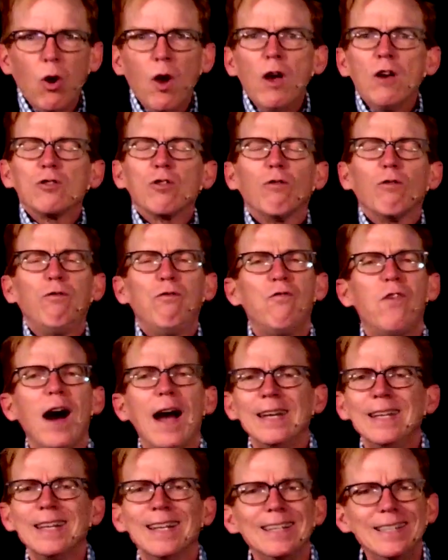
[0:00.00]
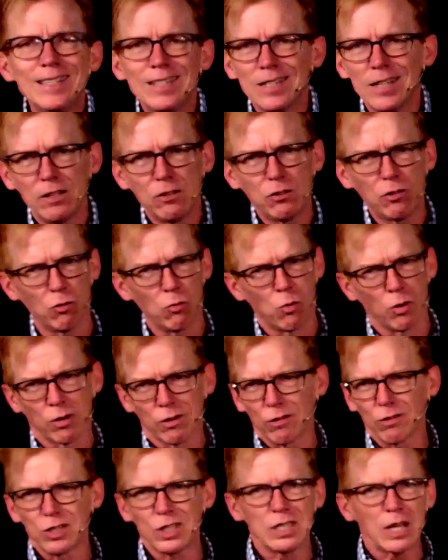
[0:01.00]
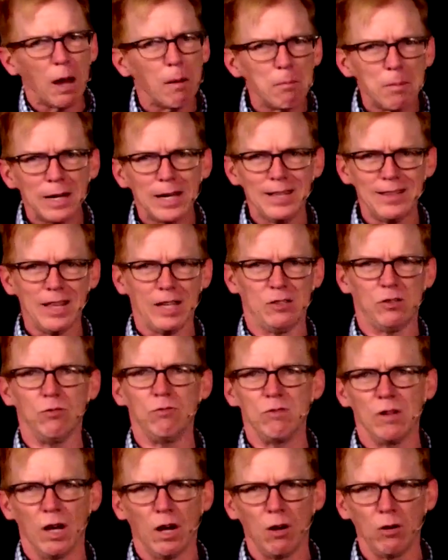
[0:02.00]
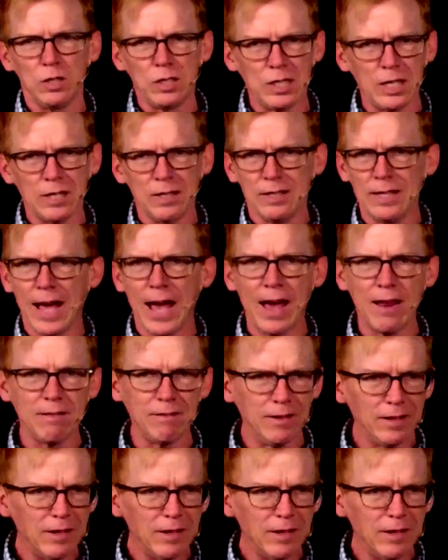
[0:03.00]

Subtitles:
So find an essential worker, somebody that you know is in that